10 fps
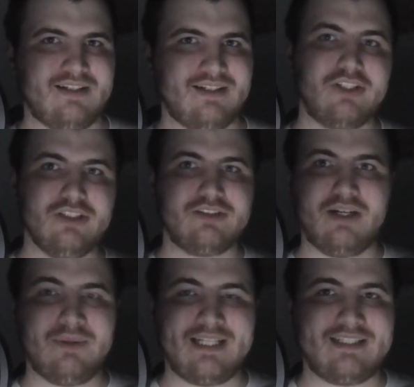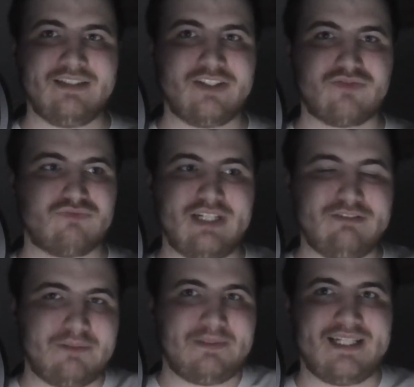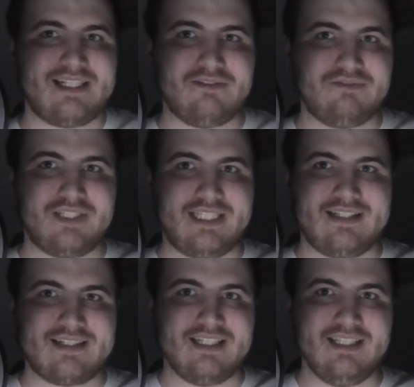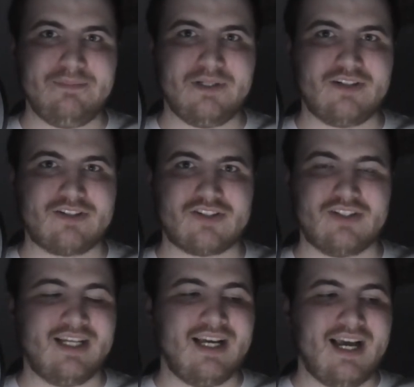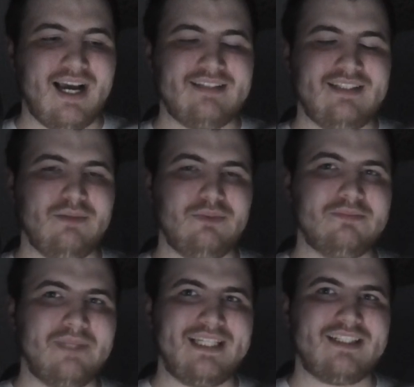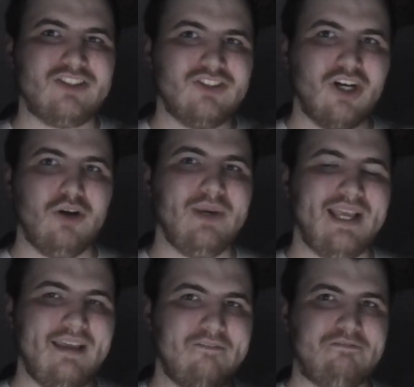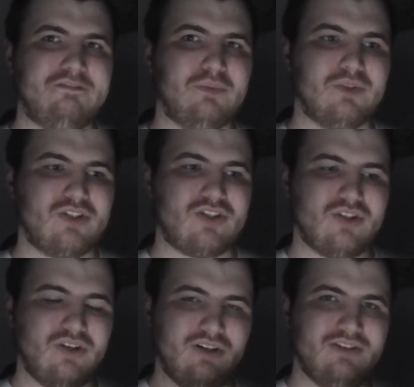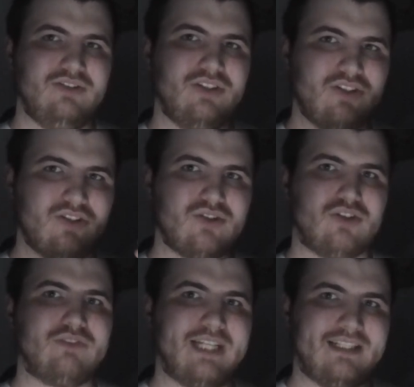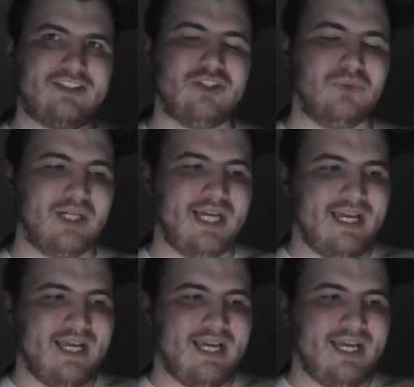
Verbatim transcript: You could go ahead and just re-replace it with a skinny person, and it would make no influence on the story at all.